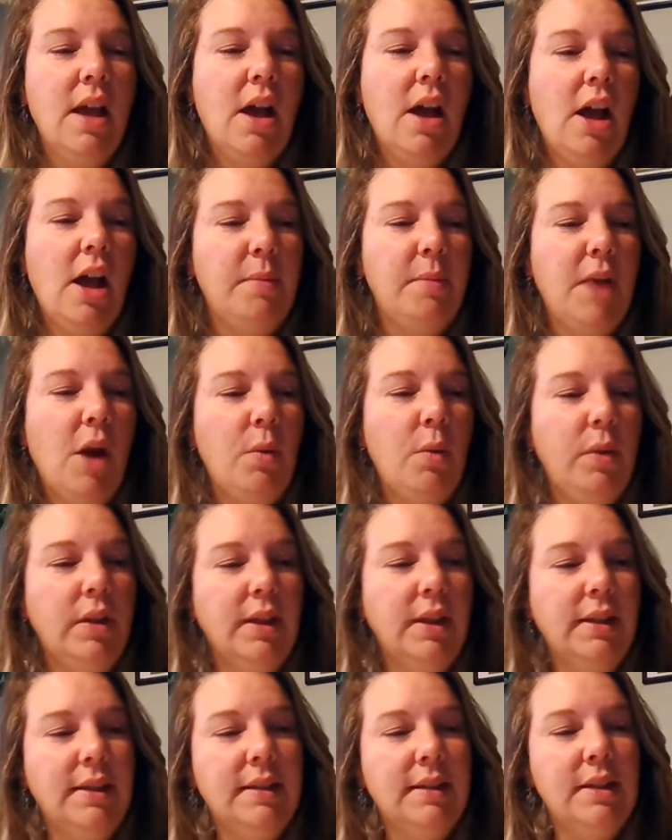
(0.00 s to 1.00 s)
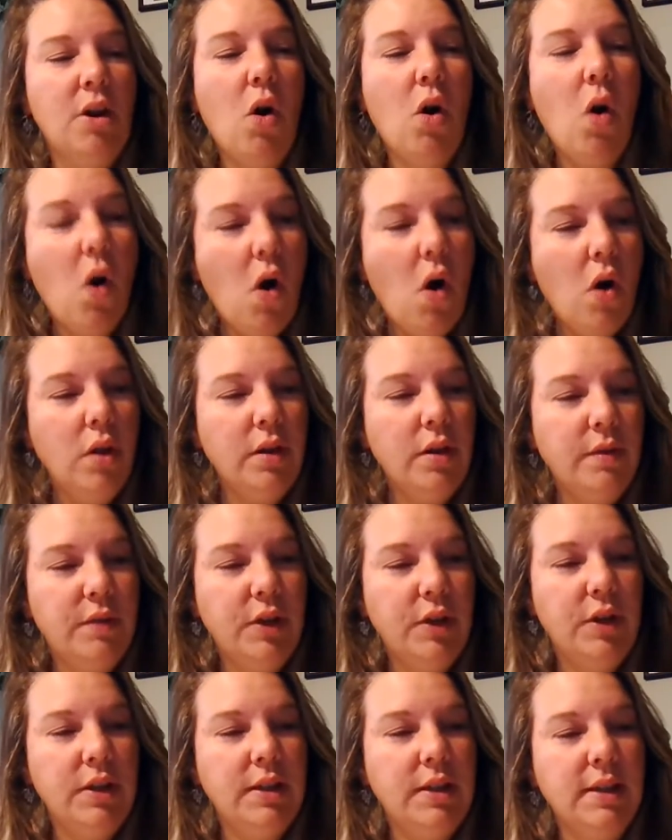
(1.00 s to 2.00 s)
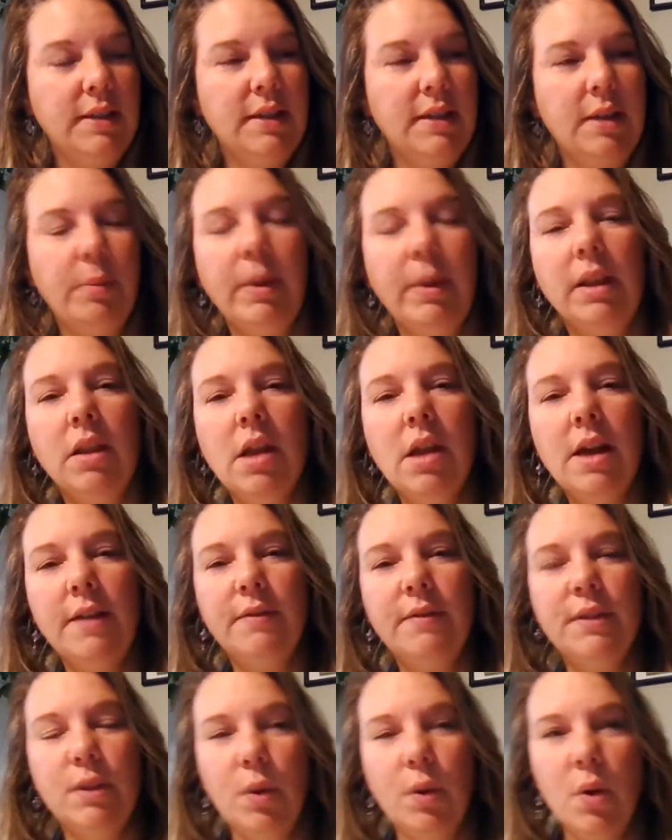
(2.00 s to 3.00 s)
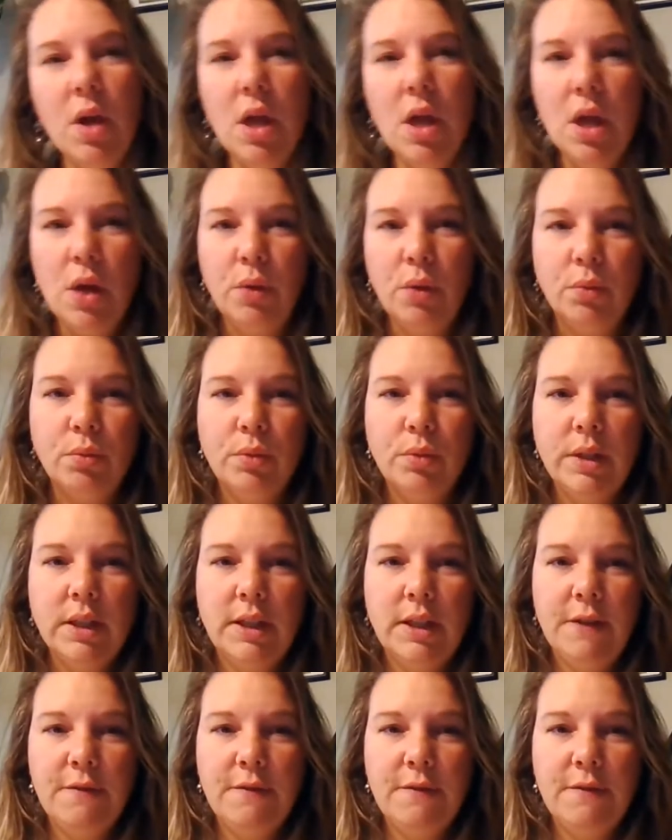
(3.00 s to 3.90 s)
I'm now willing to see all of the goodness in my life. So really